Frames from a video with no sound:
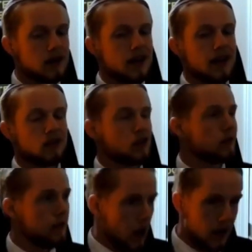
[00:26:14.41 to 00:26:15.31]
And at the
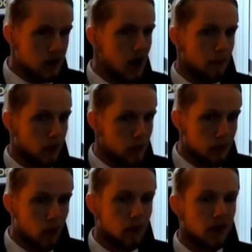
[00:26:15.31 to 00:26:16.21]
very top of the
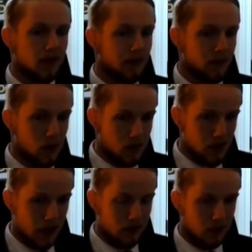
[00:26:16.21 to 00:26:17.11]
report, one of the first
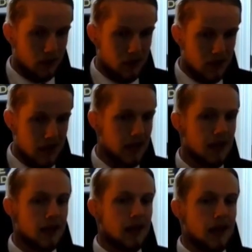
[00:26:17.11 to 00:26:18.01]
things you'll see
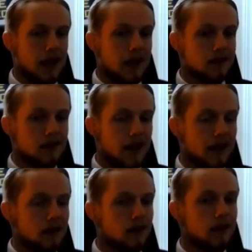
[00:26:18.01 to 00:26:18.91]
is
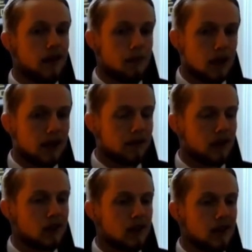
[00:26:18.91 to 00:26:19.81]
that they believe
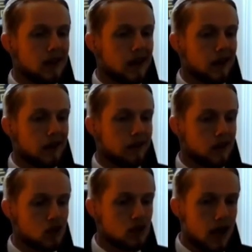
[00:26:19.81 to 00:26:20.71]
that the
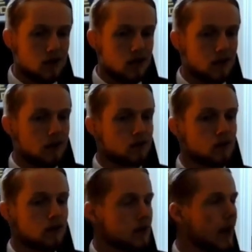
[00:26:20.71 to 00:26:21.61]
changes that are
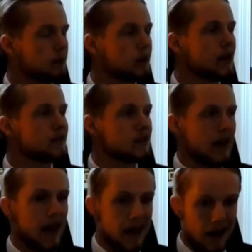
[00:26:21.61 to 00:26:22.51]
soon to take place in
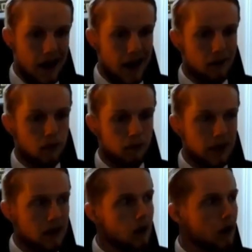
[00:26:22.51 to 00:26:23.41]
AI will
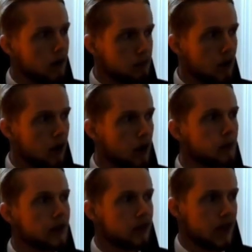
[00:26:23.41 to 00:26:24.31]
be on par
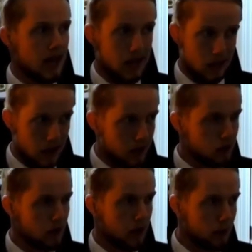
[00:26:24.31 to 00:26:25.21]
with the
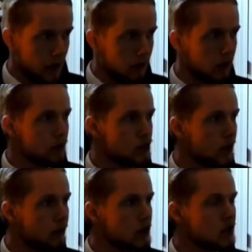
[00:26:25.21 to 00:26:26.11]
Industrial
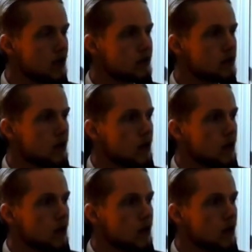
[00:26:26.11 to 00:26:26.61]
Revolution, which is